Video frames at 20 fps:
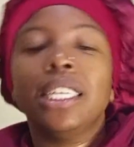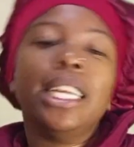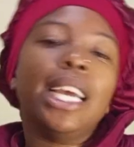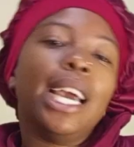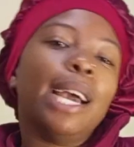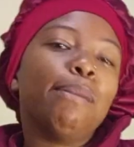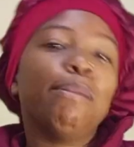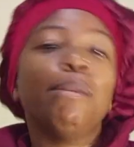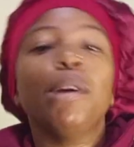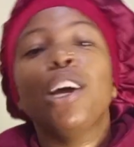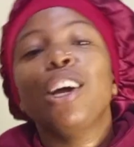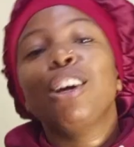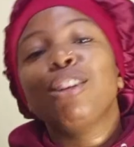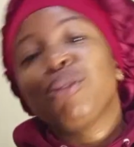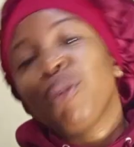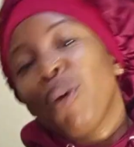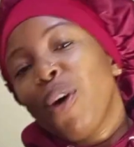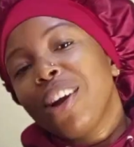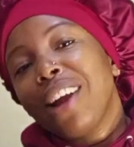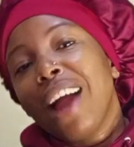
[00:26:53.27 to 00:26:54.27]
DM
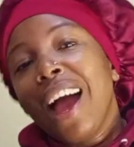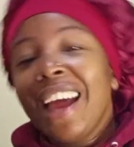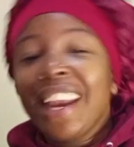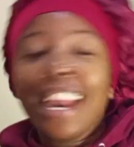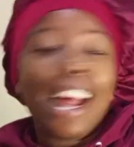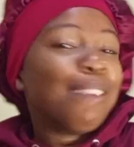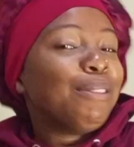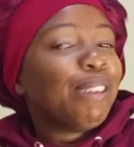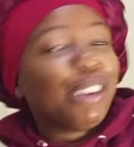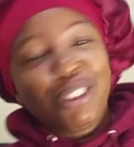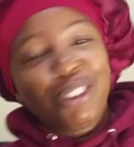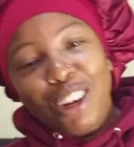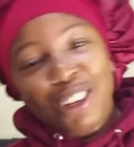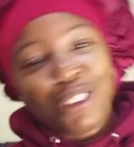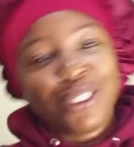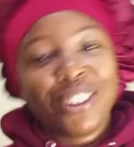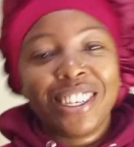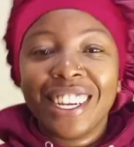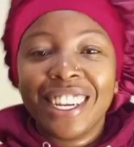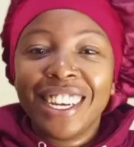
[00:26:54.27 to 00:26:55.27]
to order and I'll be sure
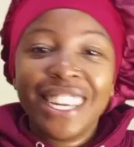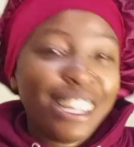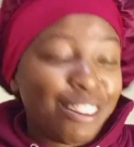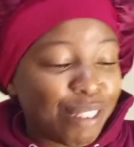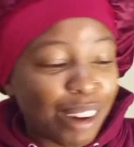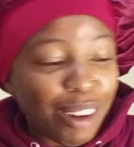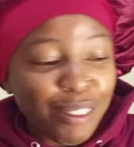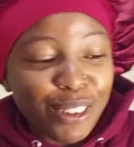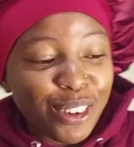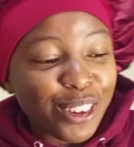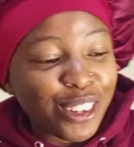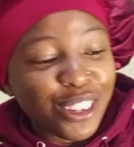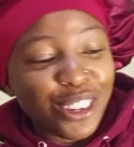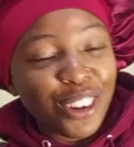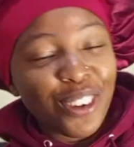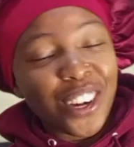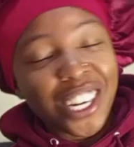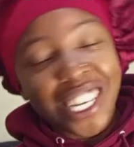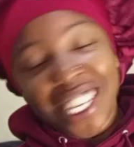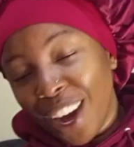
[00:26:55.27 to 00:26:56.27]
to deliver. Because you
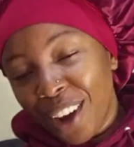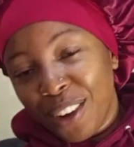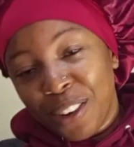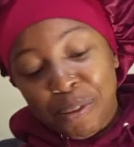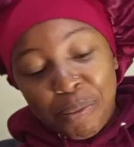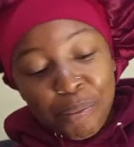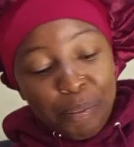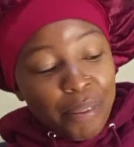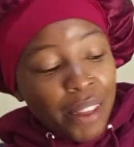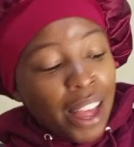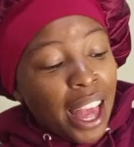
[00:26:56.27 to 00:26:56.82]
know what, now